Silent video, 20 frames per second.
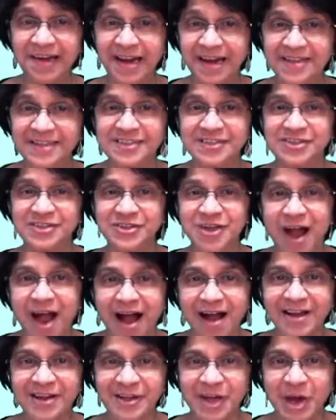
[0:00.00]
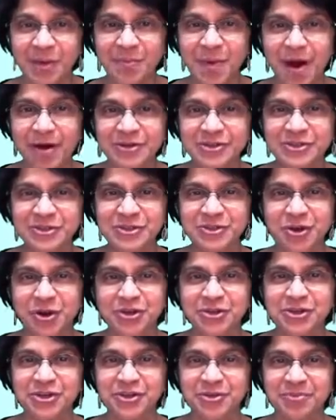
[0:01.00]
let's talk about
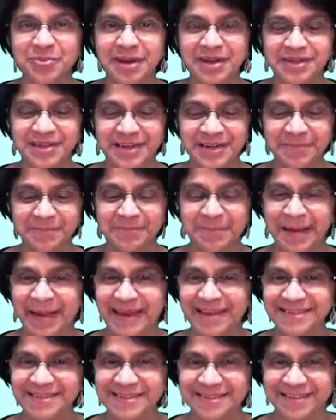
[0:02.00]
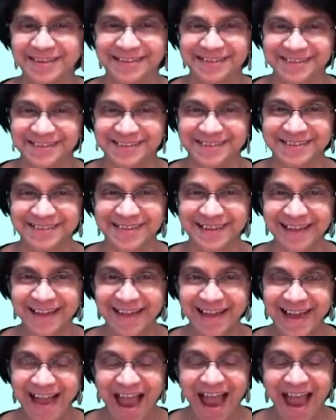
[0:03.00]
stoichiometry basics,